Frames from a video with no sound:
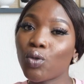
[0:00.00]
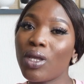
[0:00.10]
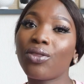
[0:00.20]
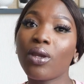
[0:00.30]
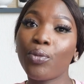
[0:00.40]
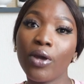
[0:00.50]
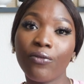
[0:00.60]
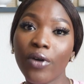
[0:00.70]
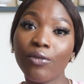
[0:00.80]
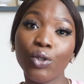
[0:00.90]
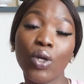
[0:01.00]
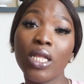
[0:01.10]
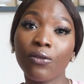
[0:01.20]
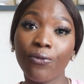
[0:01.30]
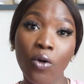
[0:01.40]
23.5 to
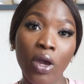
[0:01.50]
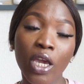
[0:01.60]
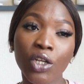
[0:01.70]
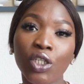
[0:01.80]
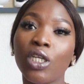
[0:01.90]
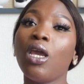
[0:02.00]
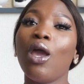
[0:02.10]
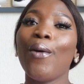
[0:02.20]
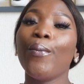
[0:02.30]
24 kg.